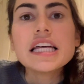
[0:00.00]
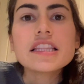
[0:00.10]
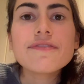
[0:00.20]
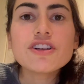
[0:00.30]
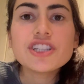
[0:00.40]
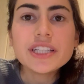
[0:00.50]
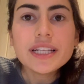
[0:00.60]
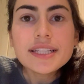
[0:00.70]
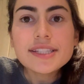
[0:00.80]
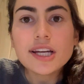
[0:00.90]
The
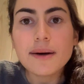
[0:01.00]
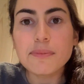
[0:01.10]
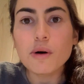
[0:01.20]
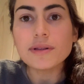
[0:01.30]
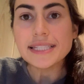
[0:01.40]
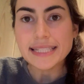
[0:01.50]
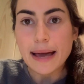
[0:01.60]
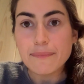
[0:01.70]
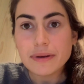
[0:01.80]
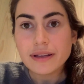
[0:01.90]
Virginians took a bold
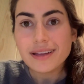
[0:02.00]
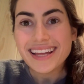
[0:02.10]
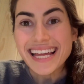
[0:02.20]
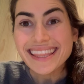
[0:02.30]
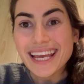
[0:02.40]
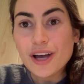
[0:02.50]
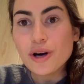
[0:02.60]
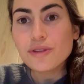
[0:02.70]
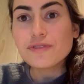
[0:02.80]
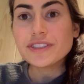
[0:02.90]
step. They
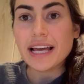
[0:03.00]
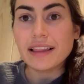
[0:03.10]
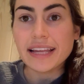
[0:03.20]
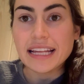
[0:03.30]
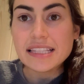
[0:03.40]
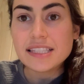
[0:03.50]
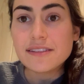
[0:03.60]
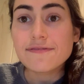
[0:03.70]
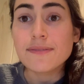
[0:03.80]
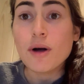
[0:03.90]
called for delegates
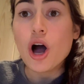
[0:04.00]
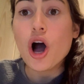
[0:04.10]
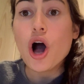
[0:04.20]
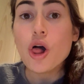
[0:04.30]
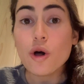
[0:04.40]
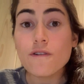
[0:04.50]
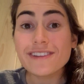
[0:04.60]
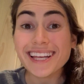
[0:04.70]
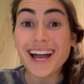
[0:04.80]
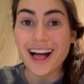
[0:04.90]
from all over
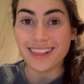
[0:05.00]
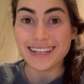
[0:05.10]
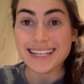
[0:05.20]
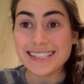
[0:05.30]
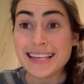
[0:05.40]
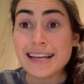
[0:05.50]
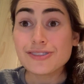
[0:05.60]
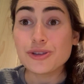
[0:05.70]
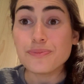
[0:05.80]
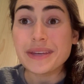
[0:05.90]
the colonies
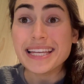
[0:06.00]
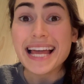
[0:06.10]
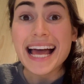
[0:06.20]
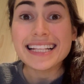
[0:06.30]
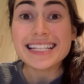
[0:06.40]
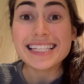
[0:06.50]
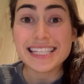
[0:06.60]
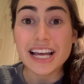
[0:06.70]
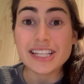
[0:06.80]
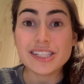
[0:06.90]
to meet and
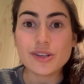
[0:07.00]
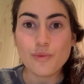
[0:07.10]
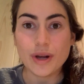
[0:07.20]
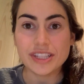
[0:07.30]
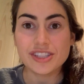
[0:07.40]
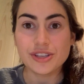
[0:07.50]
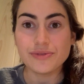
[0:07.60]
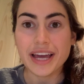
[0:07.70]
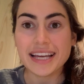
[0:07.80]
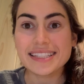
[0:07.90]
discuss what to do
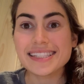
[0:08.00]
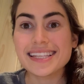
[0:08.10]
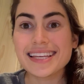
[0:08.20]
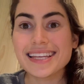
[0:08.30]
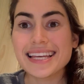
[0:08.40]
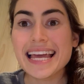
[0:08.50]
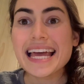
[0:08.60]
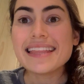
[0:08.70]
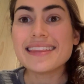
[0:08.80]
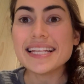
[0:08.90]
next.
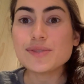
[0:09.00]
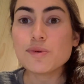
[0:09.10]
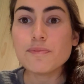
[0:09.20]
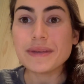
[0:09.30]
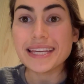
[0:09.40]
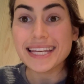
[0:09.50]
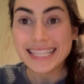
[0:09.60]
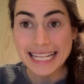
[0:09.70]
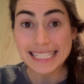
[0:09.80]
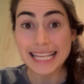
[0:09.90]
This would be
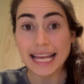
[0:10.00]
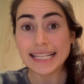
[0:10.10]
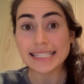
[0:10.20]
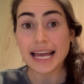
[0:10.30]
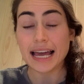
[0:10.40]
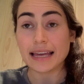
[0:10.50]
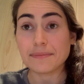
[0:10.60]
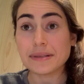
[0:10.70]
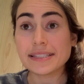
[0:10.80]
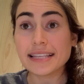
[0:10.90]
the second
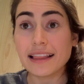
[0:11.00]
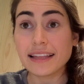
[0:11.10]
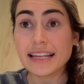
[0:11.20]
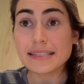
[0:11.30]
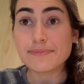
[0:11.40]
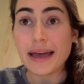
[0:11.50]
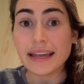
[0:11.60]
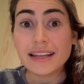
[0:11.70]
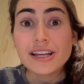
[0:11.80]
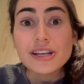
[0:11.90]
time delegates met
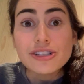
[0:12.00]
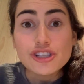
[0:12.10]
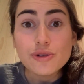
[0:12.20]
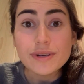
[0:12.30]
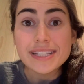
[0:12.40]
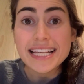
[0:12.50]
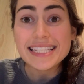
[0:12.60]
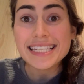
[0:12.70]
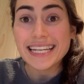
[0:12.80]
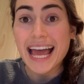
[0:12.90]
to
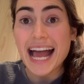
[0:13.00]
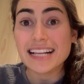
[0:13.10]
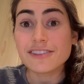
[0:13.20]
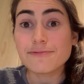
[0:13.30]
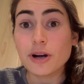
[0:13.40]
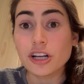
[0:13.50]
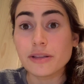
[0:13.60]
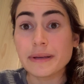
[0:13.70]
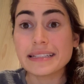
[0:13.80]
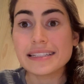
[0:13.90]
resist an act of
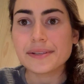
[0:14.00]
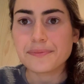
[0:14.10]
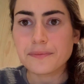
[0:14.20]
Parliament.